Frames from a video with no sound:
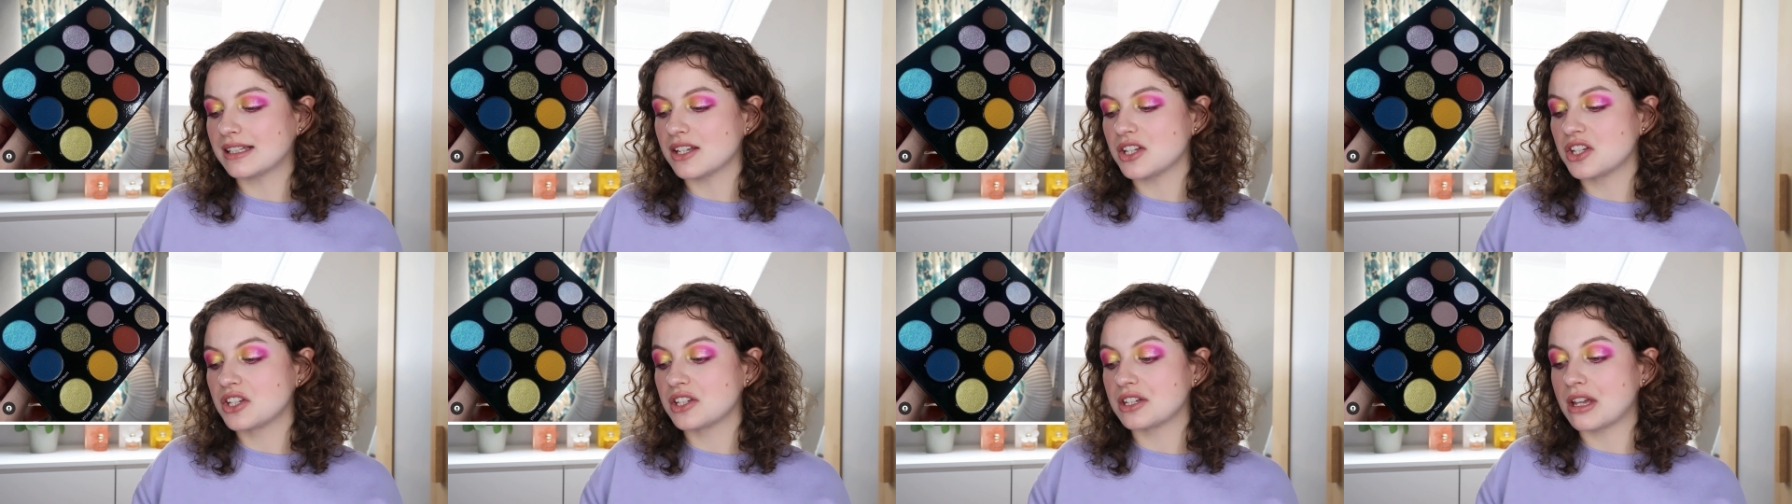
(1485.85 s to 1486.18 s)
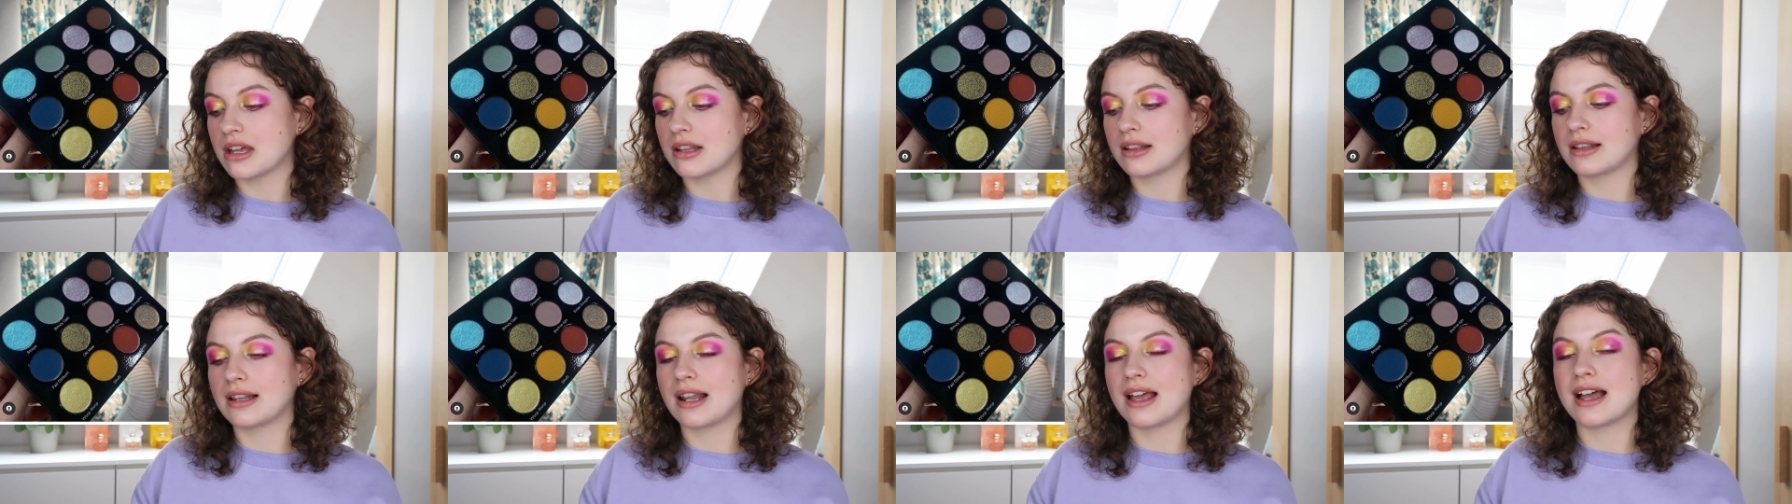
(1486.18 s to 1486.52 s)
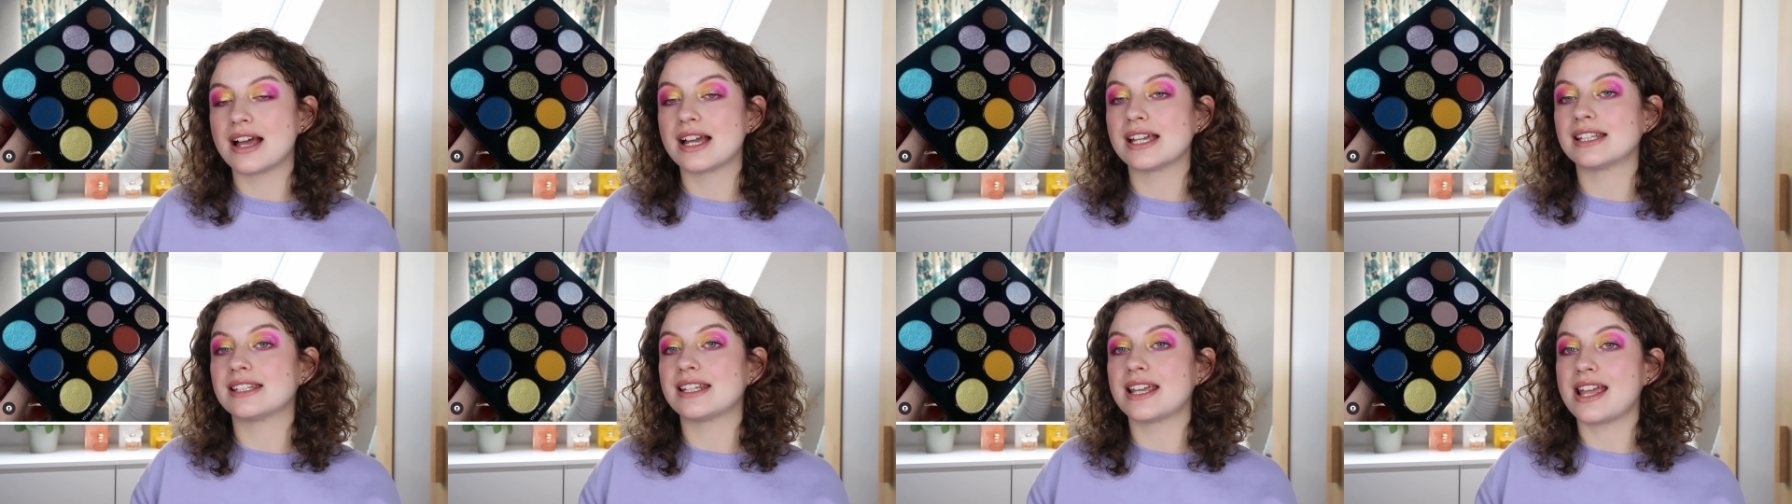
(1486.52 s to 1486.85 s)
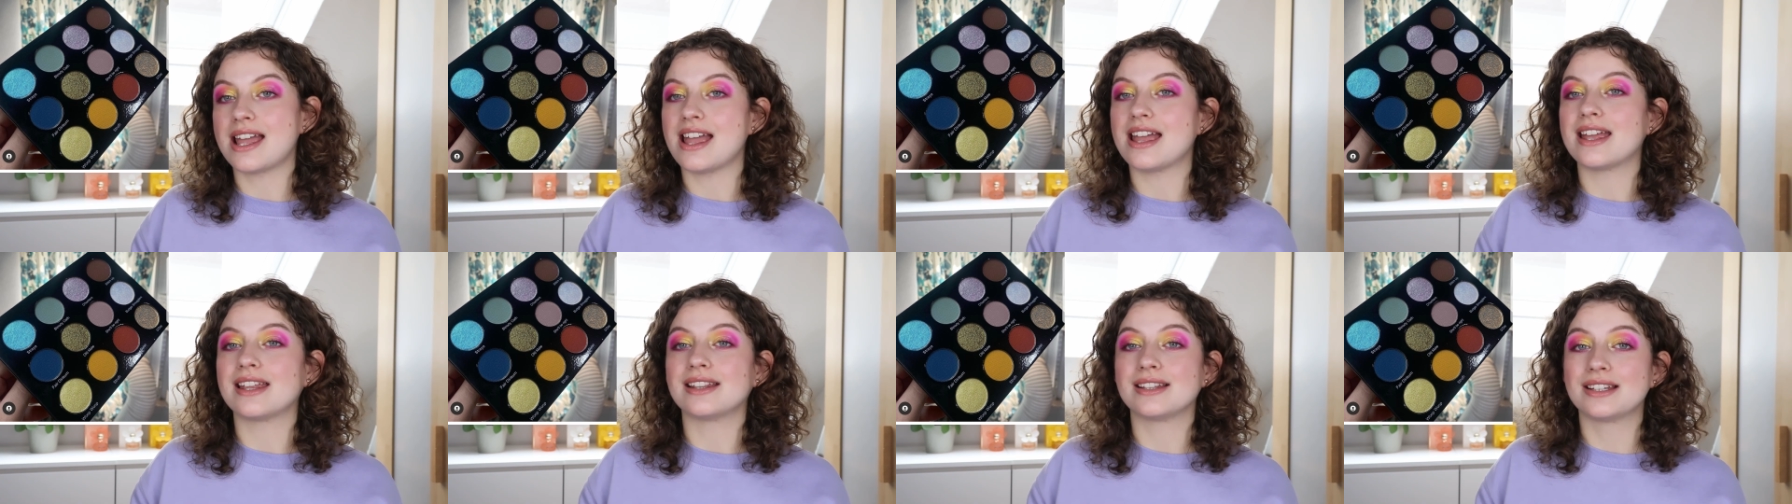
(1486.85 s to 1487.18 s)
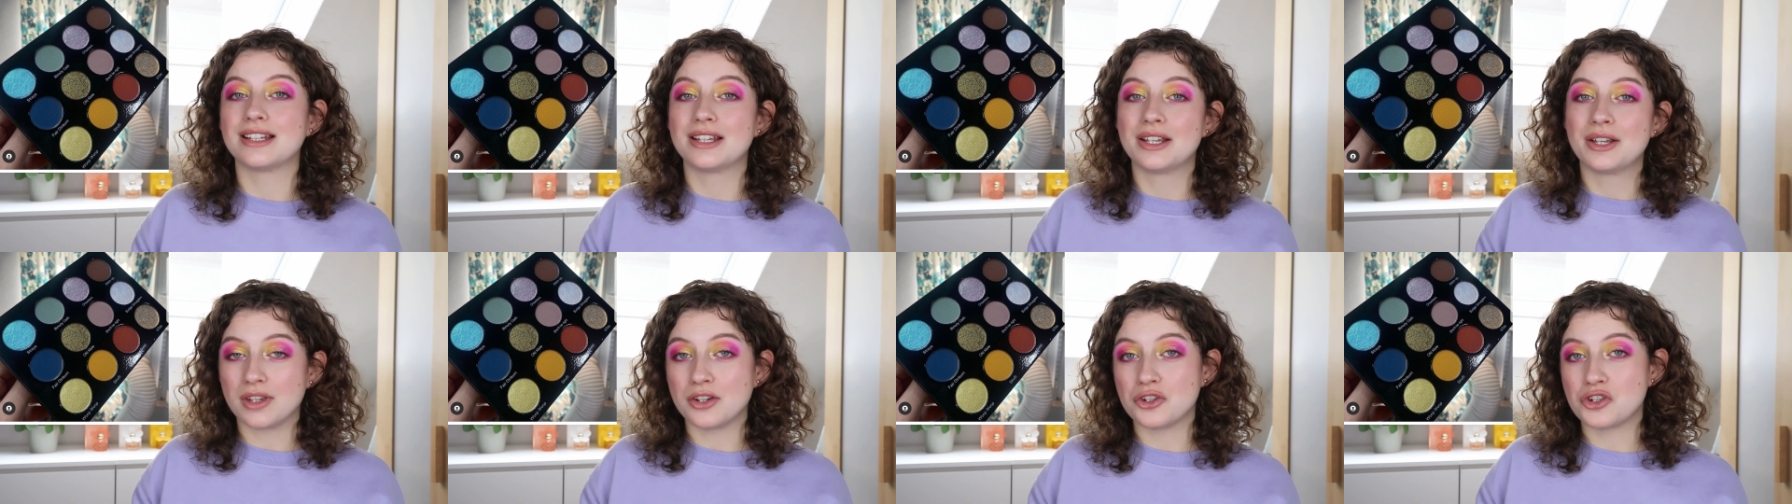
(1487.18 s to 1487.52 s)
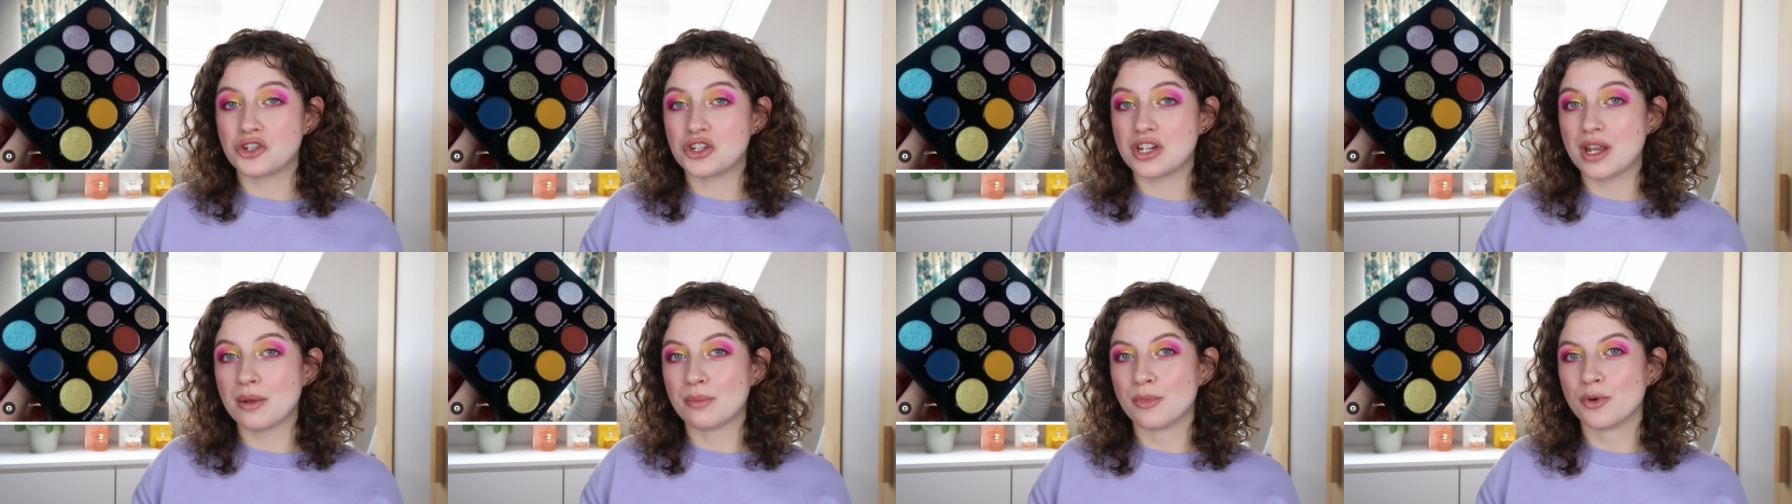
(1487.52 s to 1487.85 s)
the sunlight and the
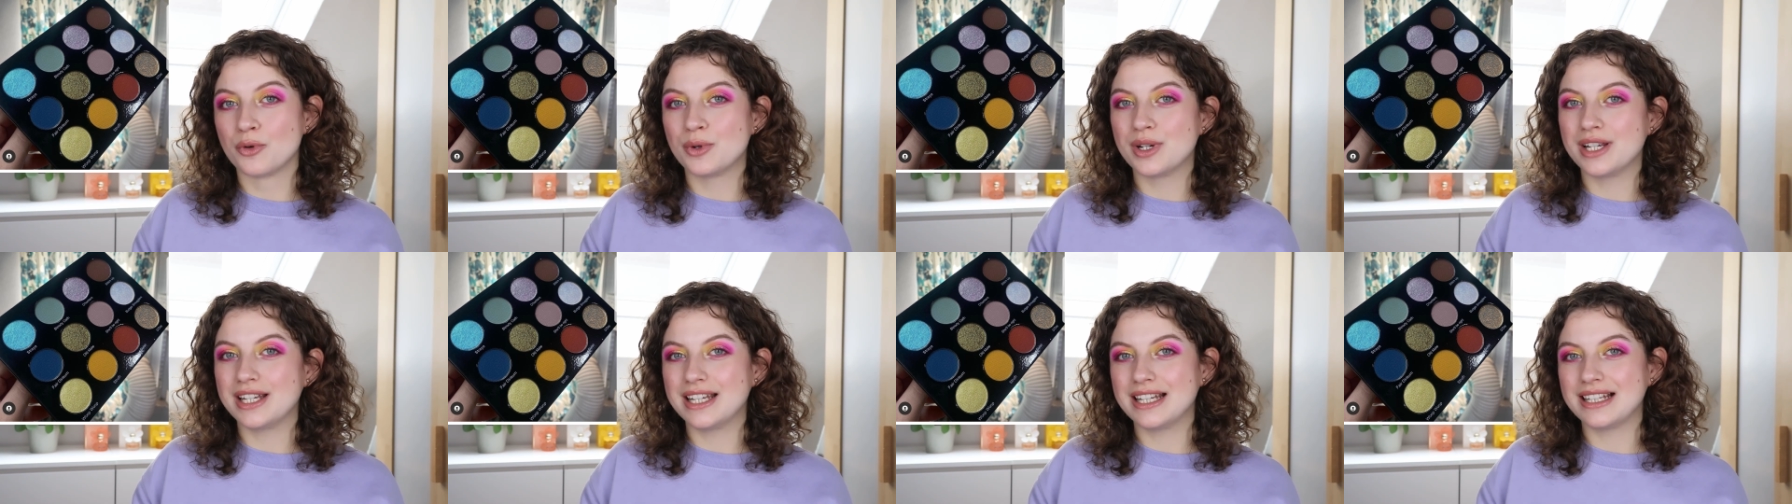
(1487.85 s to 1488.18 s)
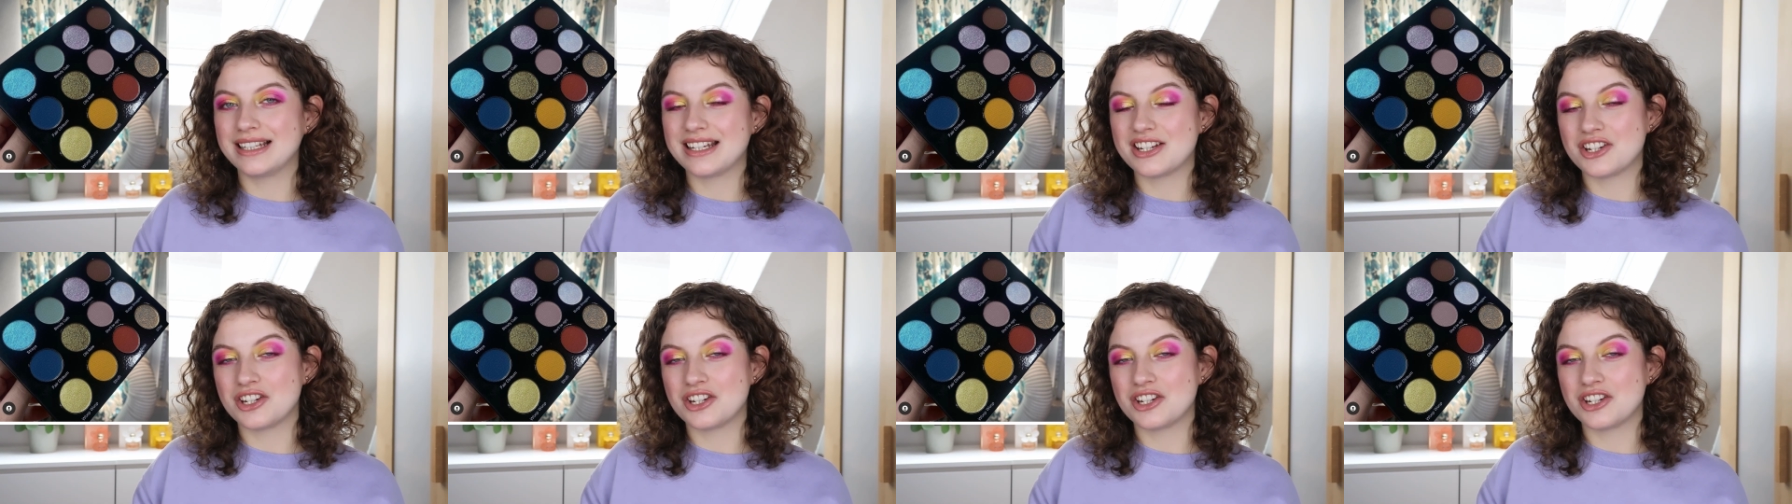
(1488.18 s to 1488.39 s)
shimmery,